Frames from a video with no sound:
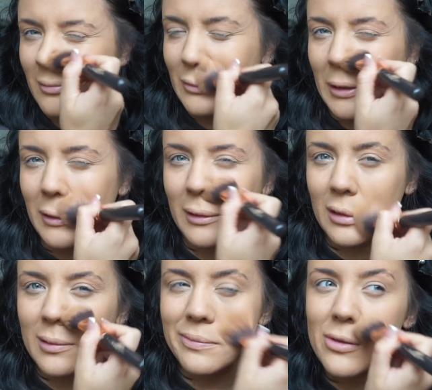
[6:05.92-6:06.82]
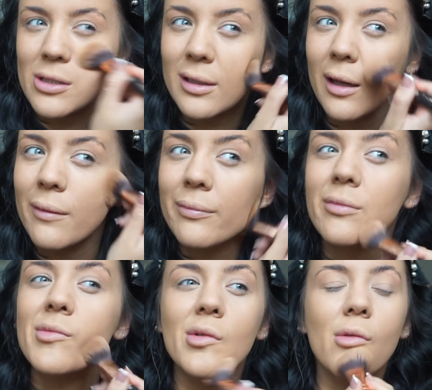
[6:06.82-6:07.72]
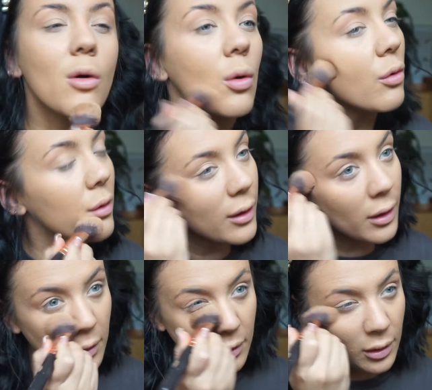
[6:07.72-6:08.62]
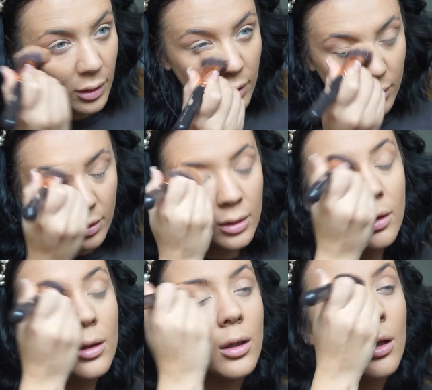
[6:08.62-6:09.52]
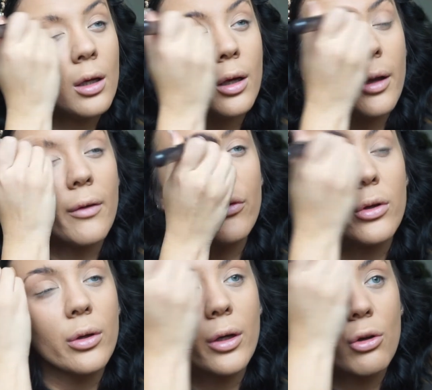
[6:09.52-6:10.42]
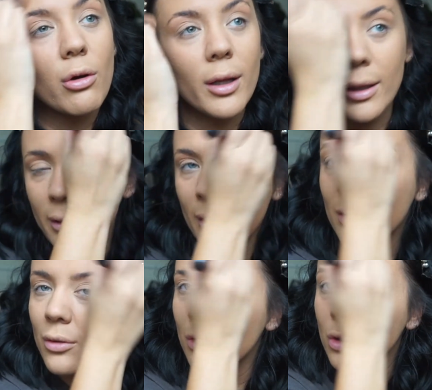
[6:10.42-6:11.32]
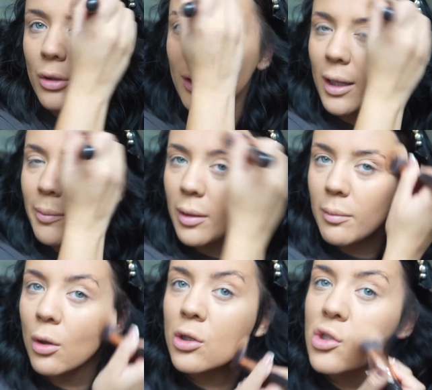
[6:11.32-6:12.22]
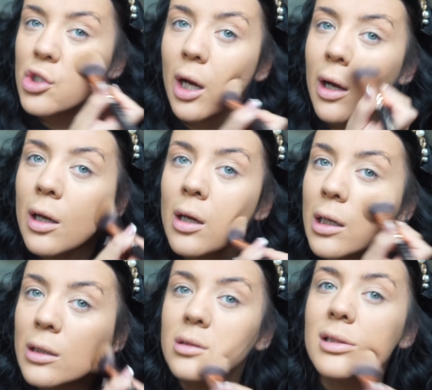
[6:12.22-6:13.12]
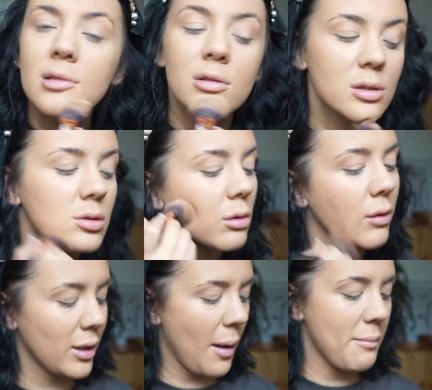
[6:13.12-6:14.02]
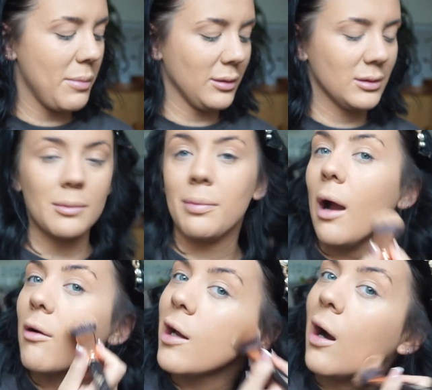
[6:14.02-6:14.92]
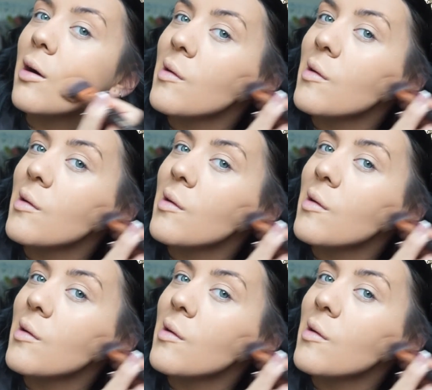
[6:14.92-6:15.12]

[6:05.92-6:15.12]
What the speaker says: Right, and I just brush that all over there. And every nook and cranny that could get a bit of moisture, because this just sort of like builds a barrier